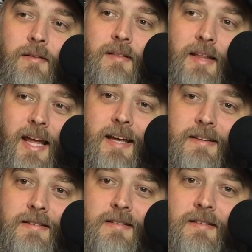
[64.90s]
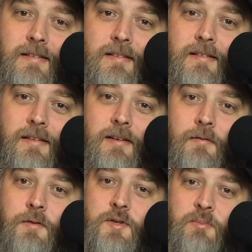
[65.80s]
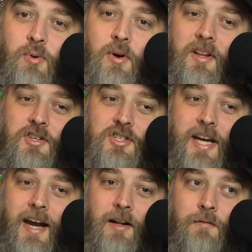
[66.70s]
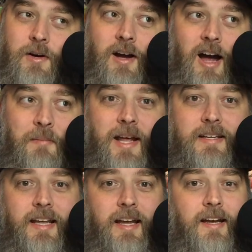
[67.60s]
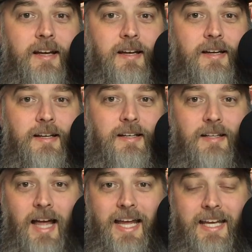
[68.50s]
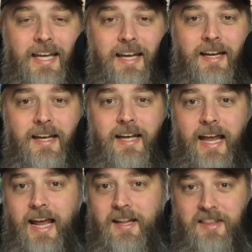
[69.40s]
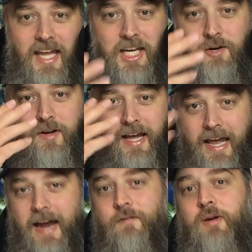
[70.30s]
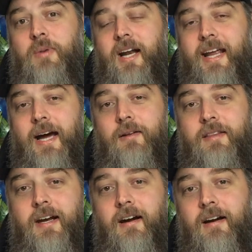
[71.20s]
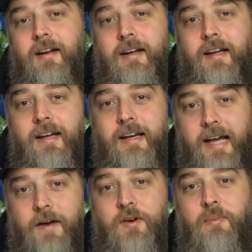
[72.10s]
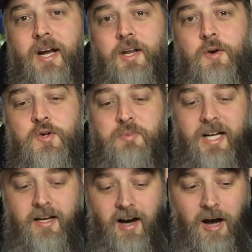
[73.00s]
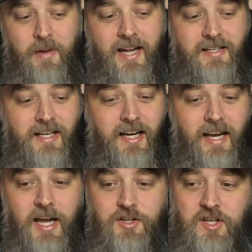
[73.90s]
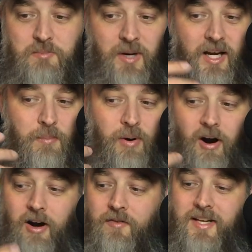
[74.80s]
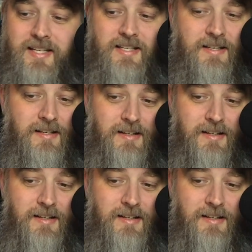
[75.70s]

thanks for supporting this channel, for commenting, liking, and thank you to everybody out there. Everybody who's been commenting and just being a part of this